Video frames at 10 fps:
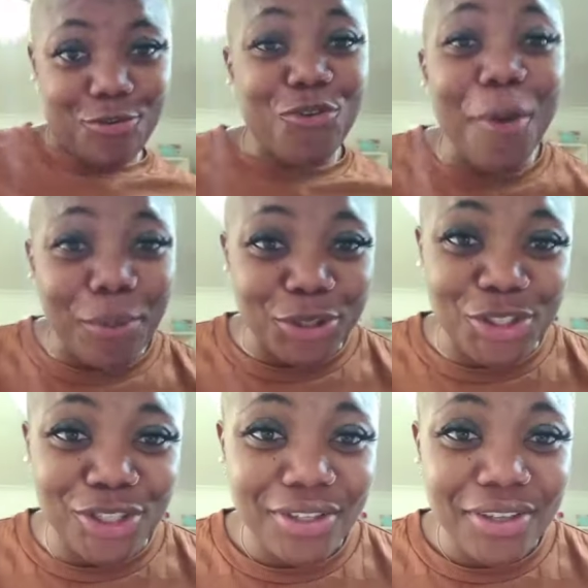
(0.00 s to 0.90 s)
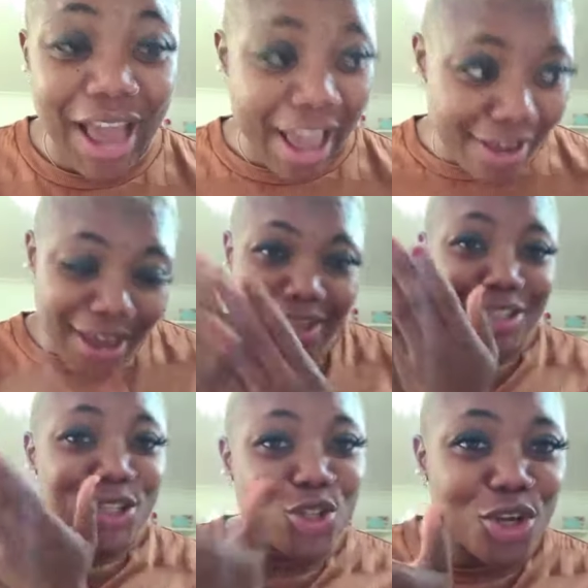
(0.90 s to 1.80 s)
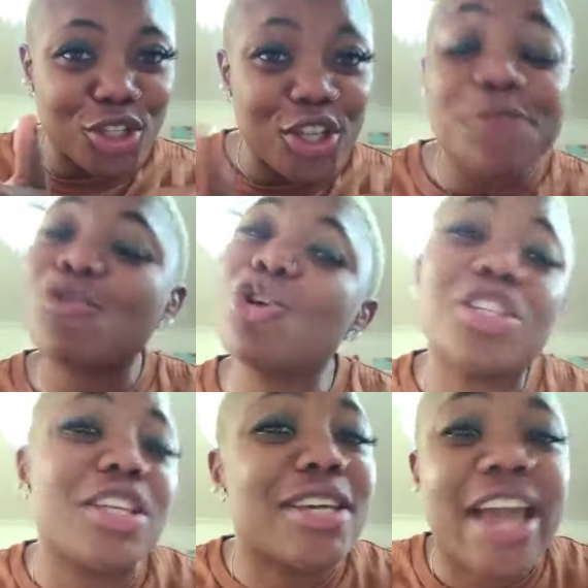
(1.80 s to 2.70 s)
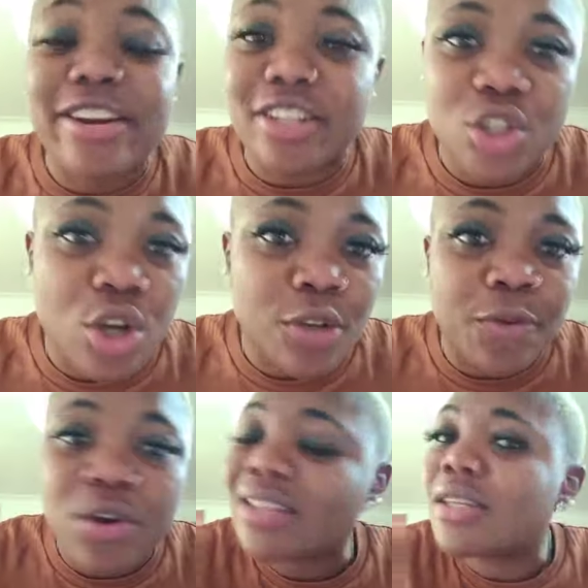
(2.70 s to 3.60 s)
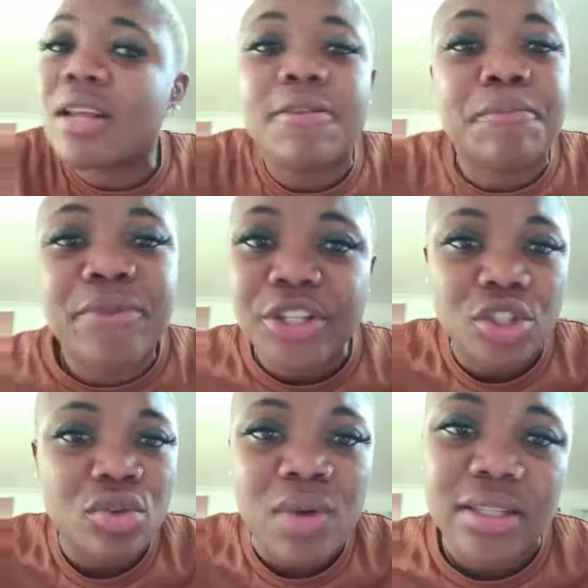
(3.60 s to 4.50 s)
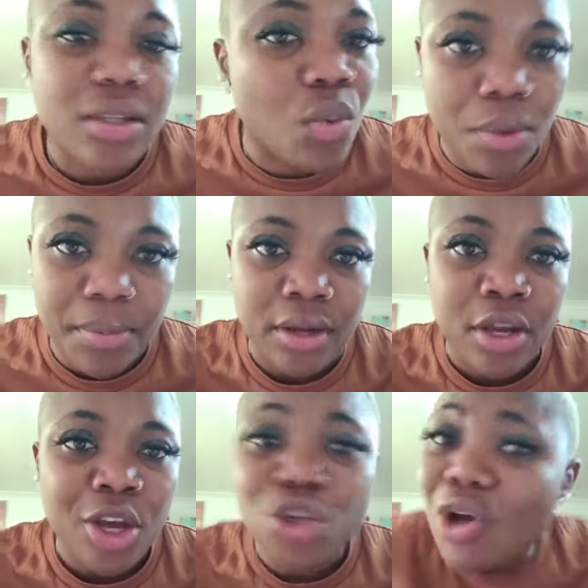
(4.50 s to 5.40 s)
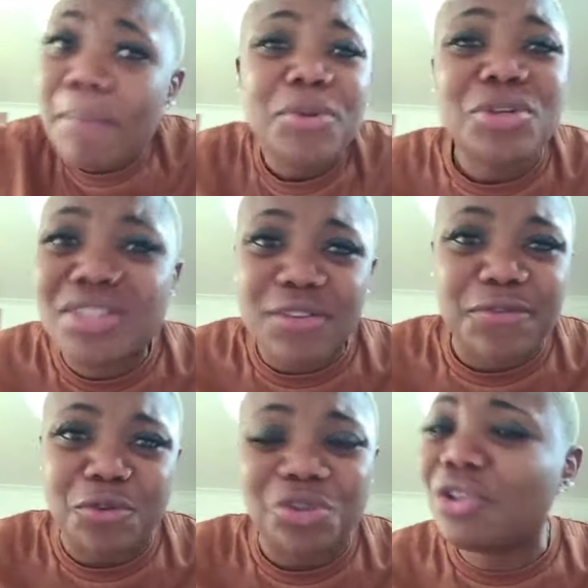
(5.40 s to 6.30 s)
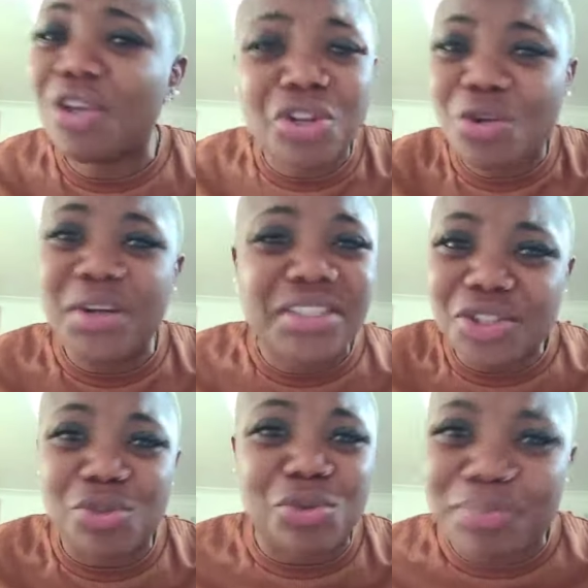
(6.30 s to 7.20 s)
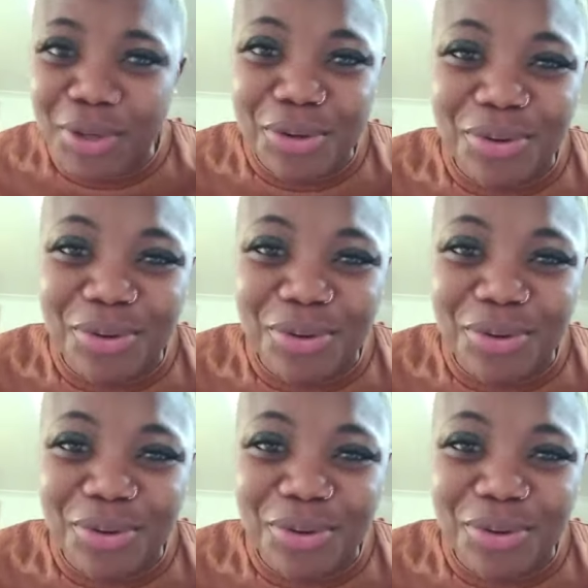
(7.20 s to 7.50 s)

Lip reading: for body. I get results. If you don't see get results for us, celebrate you as a woman. You are beautiful. You don't know what you be.